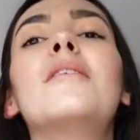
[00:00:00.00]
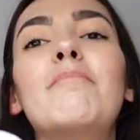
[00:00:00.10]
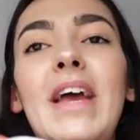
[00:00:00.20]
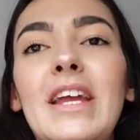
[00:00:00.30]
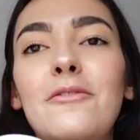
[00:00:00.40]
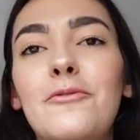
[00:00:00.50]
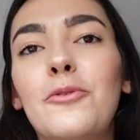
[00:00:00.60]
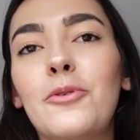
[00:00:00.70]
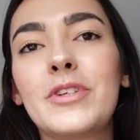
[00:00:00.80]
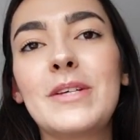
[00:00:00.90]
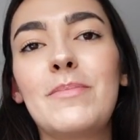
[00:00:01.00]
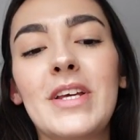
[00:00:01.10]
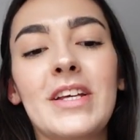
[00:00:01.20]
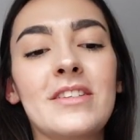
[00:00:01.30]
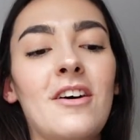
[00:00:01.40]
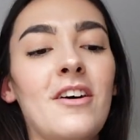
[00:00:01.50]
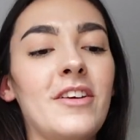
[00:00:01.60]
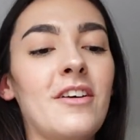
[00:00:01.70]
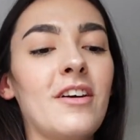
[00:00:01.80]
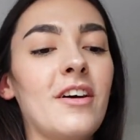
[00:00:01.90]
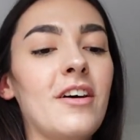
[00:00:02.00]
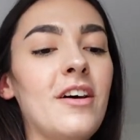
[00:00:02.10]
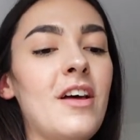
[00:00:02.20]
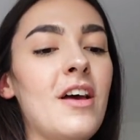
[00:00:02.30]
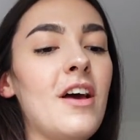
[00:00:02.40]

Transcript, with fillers: main four siblings are younger.